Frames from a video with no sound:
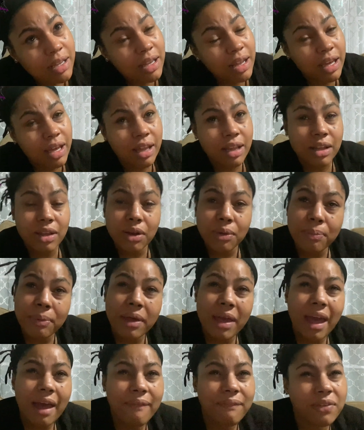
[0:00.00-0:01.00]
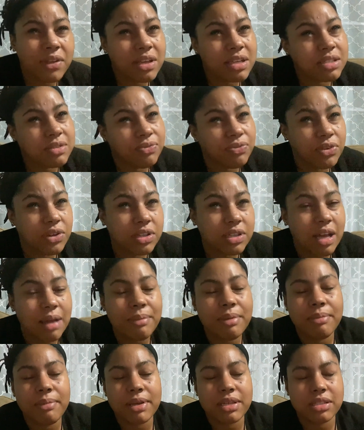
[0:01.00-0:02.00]
like a little bit after my
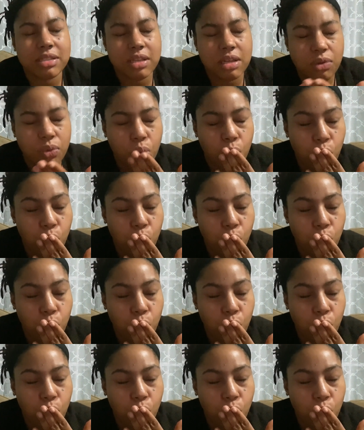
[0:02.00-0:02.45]
son,